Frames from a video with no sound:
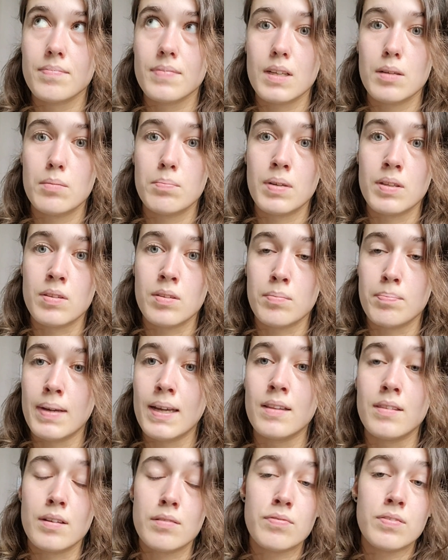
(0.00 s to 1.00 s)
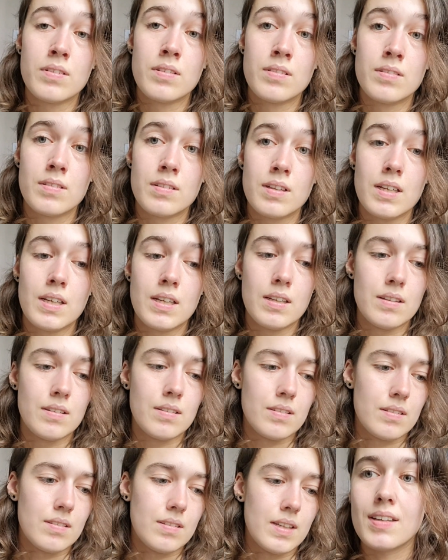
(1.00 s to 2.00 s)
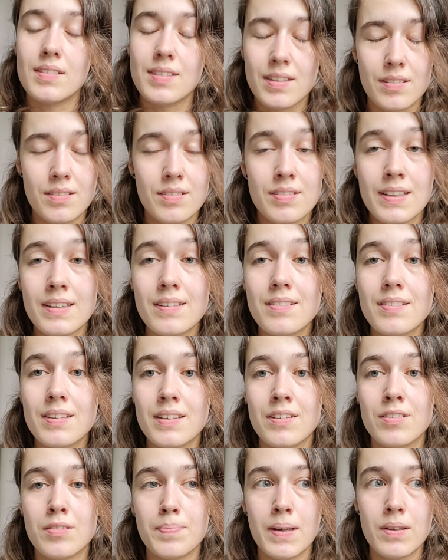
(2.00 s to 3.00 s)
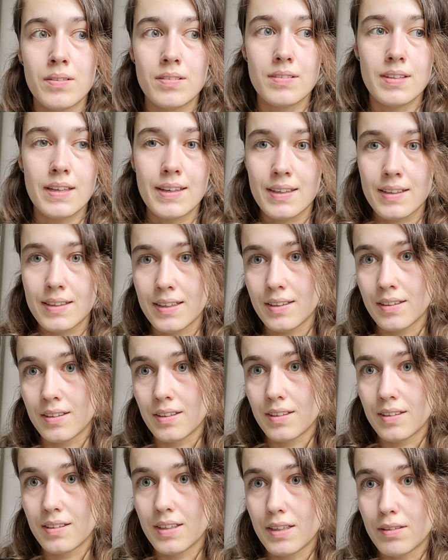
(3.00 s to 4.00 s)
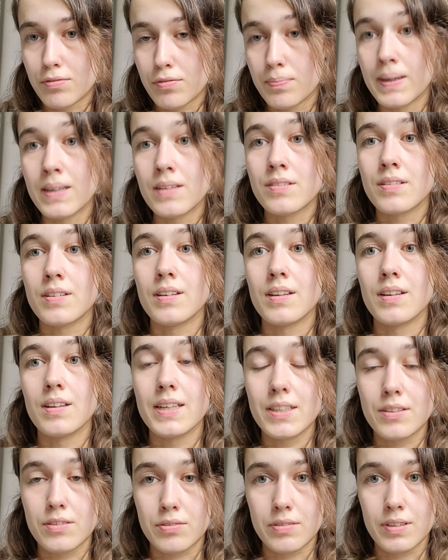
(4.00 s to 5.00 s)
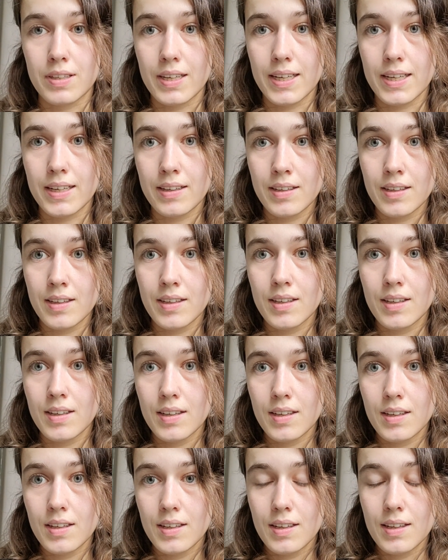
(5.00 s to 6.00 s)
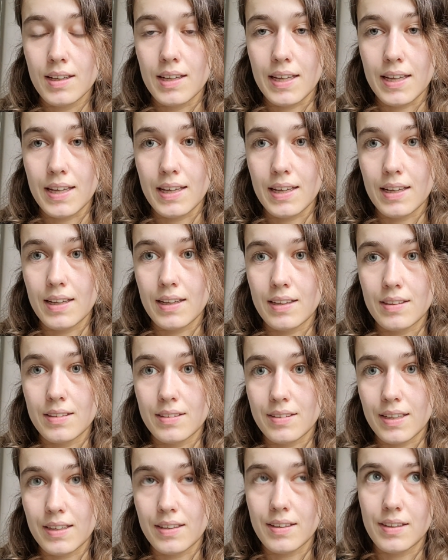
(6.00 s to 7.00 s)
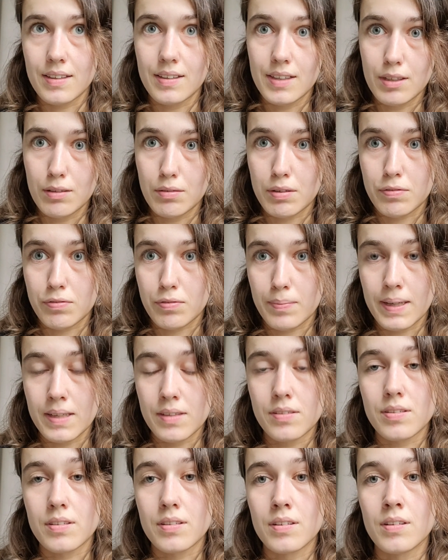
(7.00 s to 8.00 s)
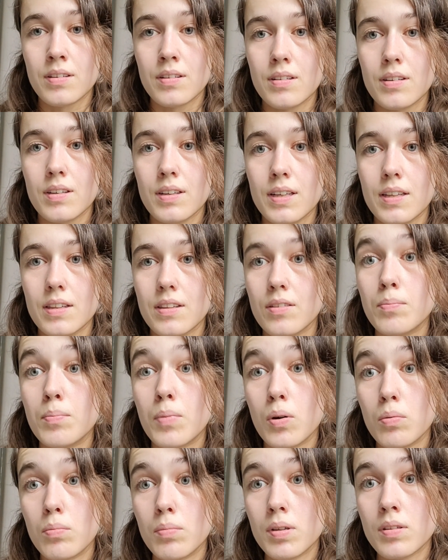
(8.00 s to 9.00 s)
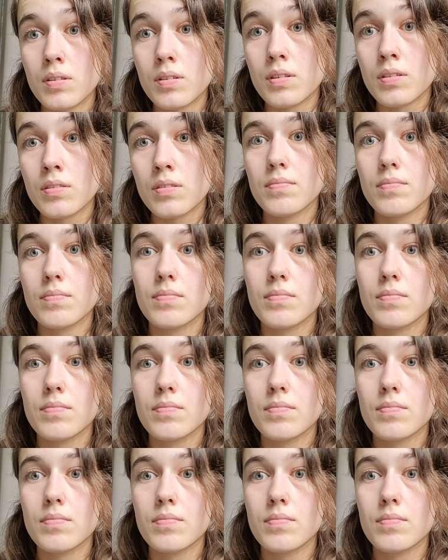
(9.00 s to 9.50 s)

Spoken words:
But the main difference is that your sensing is about taking in information literally and taking in new information in the moment.